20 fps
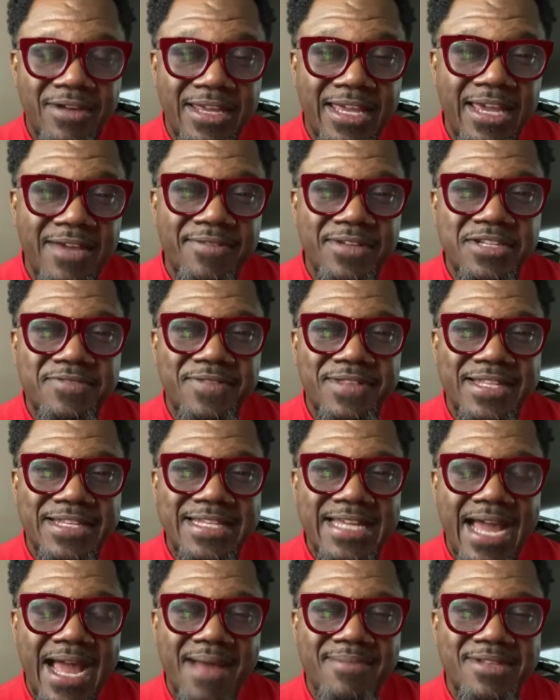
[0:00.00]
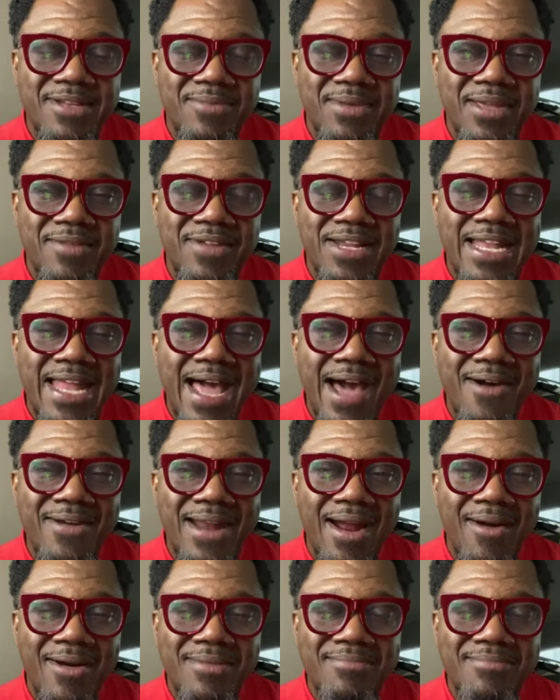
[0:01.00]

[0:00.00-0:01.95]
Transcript: Forgive us for the times that we have allowed